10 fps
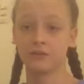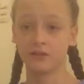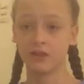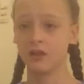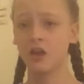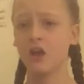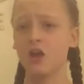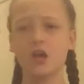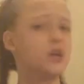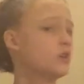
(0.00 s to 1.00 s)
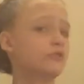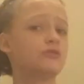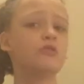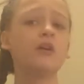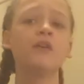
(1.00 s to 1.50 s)
as a
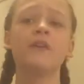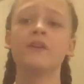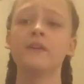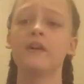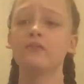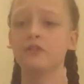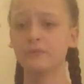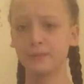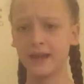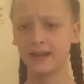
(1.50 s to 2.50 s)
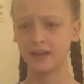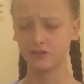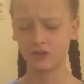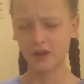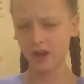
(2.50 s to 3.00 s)
sort of, I don't know how to explain
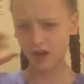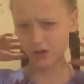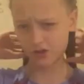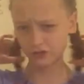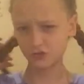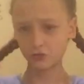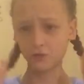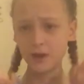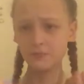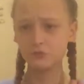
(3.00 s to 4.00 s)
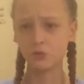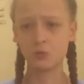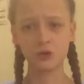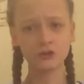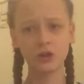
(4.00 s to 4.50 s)
it, a script or
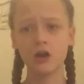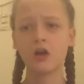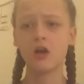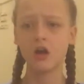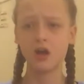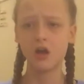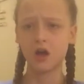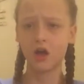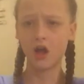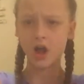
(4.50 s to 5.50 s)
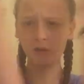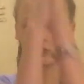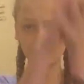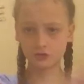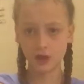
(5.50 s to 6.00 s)
whatnot. I
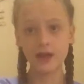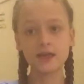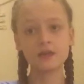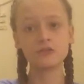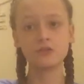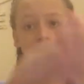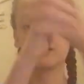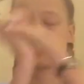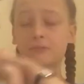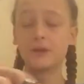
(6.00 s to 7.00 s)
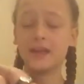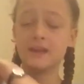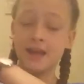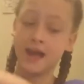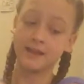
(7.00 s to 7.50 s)
was trying to
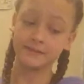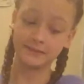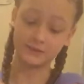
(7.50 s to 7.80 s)
explain it as a